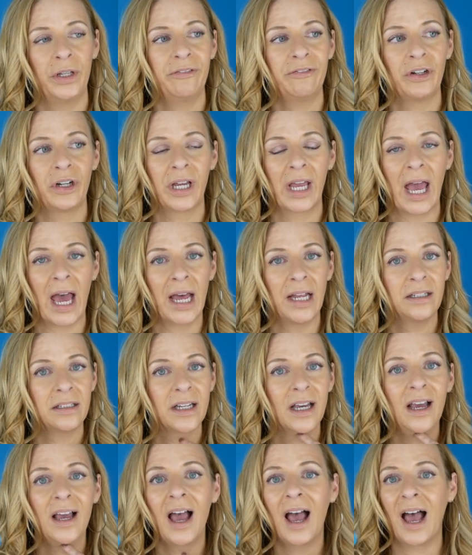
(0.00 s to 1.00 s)
forget
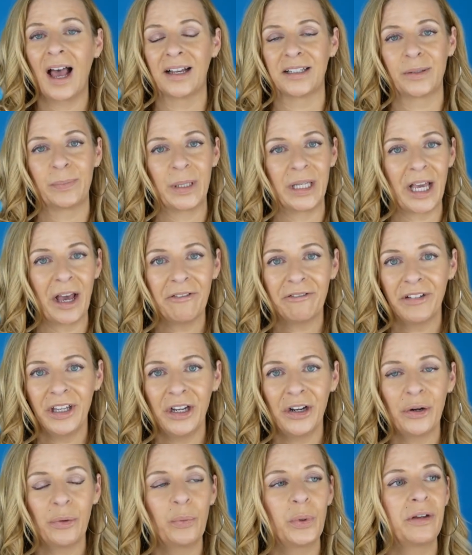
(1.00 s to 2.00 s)
SPF
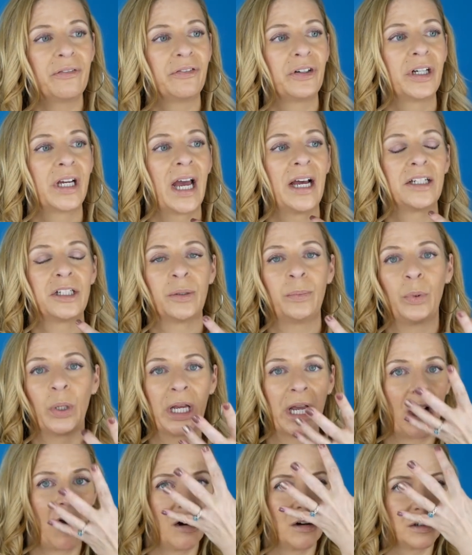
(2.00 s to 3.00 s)
here. We forget to
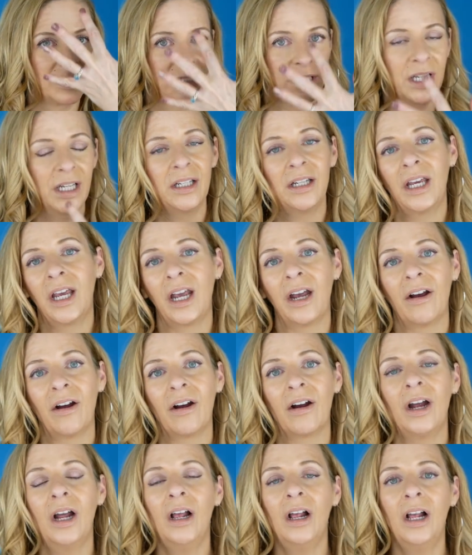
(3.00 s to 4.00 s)
bring our
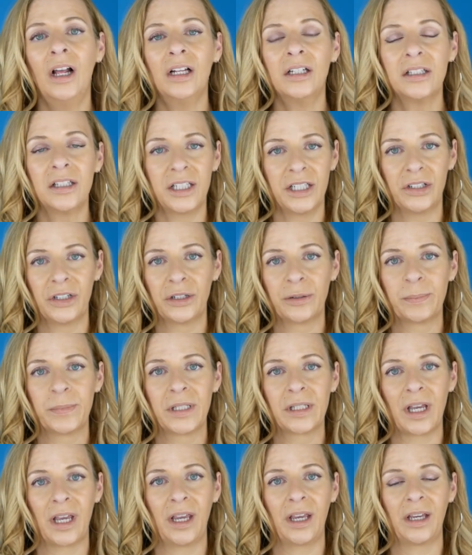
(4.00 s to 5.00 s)
skincare serums
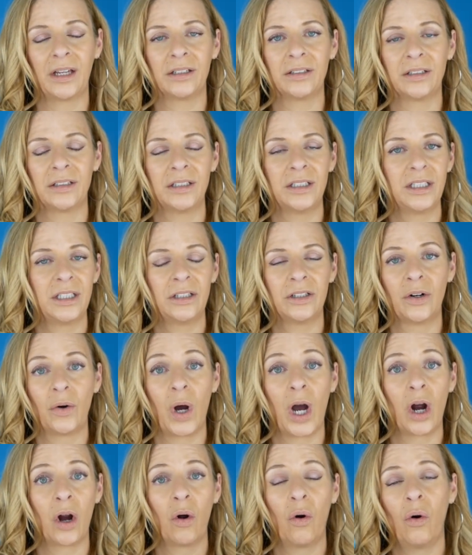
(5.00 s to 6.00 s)
and, you know,
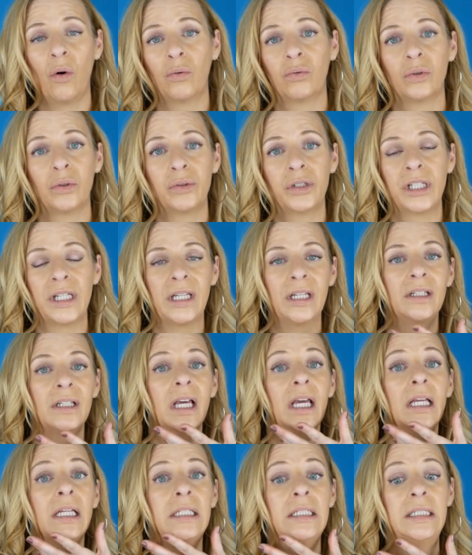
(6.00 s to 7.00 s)
our whole routine
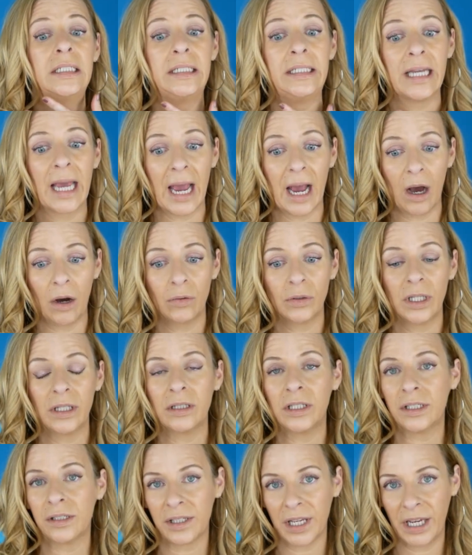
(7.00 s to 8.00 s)
down
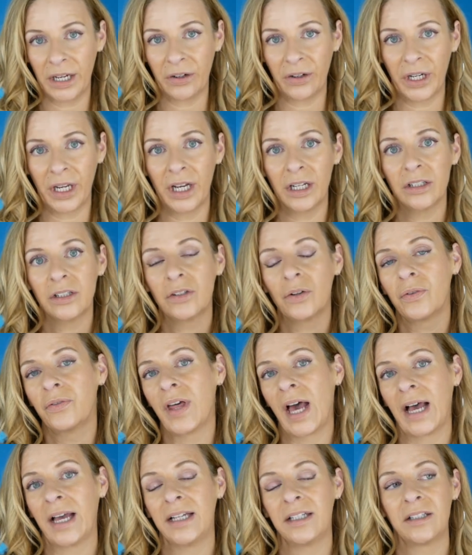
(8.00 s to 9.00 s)
this area. So
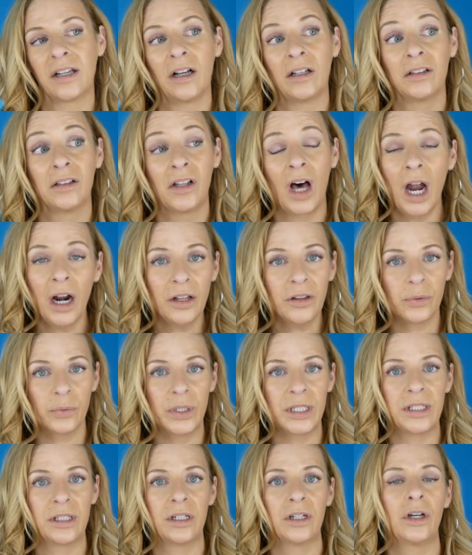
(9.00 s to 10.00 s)
that is a lot of the
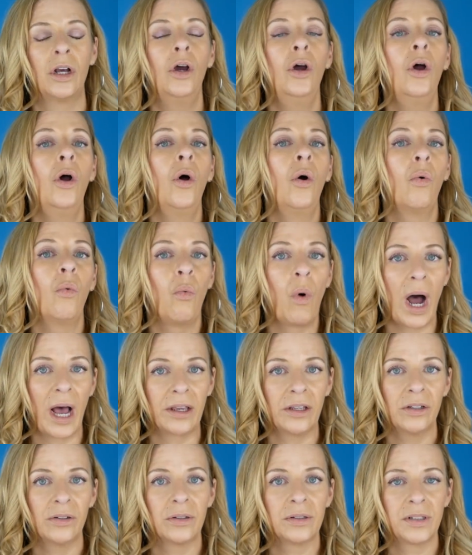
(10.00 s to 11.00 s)
reason why
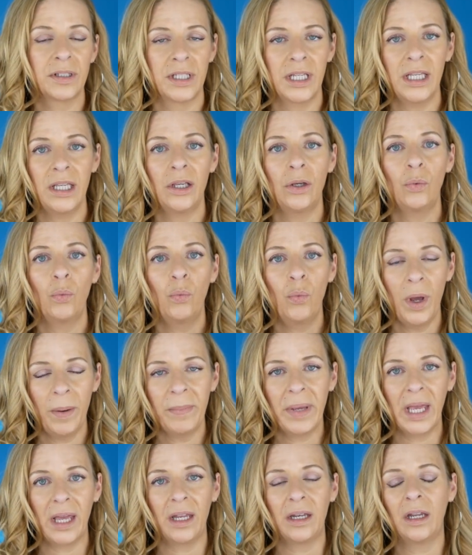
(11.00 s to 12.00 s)
you'll see
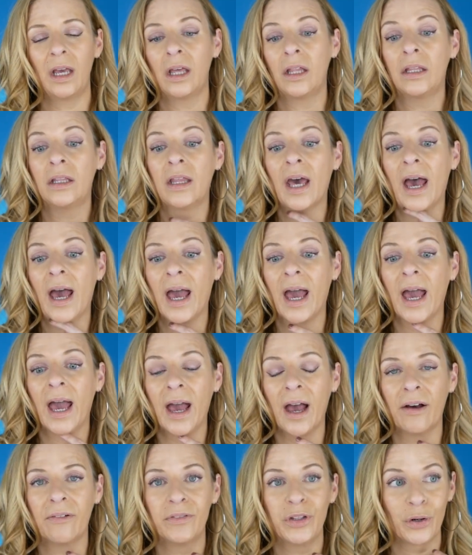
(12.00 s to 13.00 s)
women that
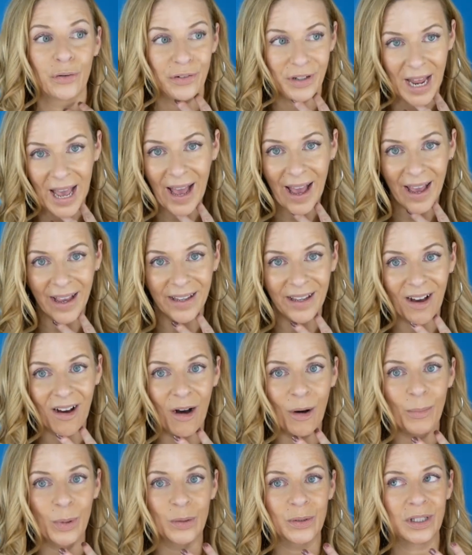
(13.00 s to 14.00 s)
have their neck
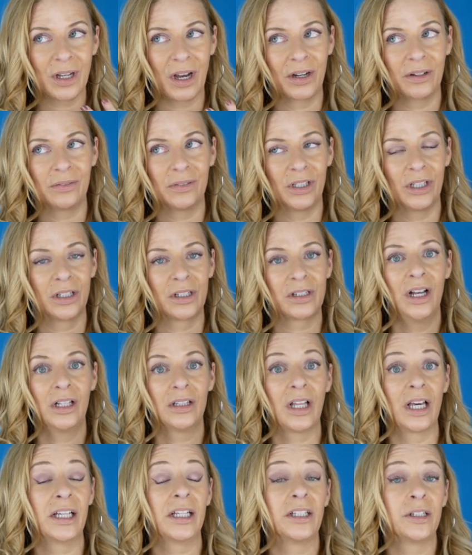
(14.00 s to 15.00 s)
almost kind of looks
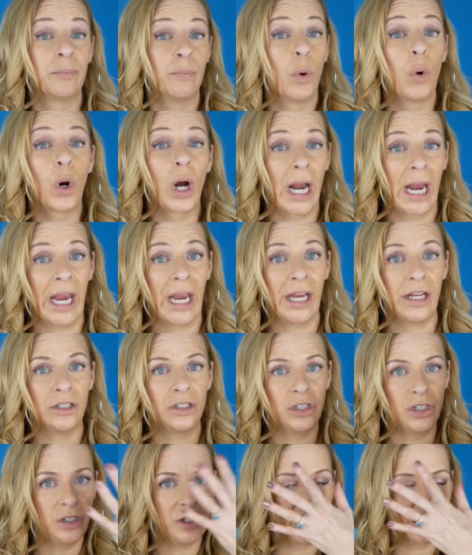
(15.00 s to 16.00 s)
like it's more
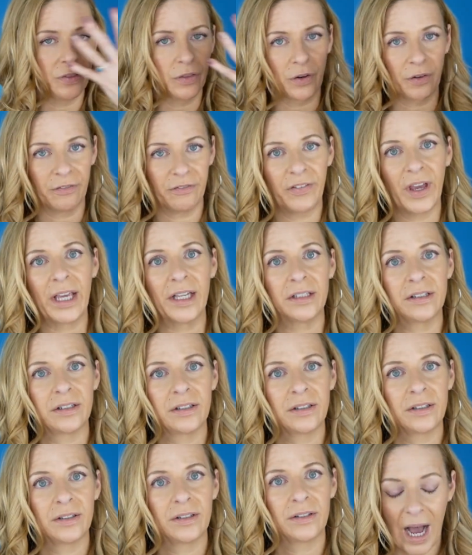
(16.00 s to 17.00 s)
aged than their
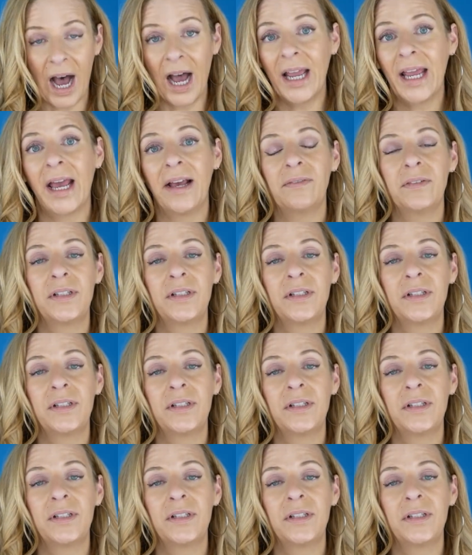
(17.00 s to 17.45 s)
face. I have